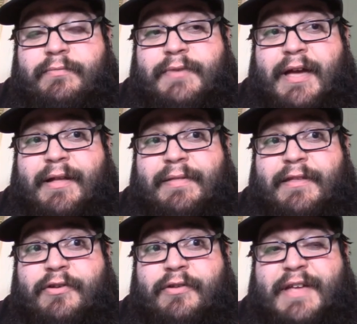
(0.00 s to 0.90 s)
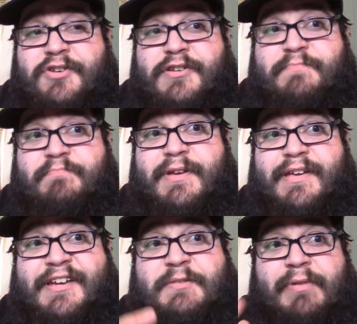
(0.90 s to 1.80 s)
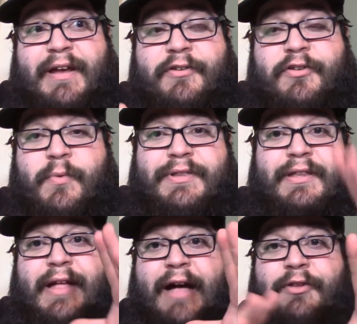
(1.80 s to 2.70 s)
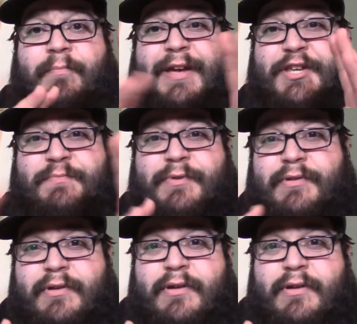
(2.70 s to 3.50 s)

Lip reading: That's just me explaining to you how the basement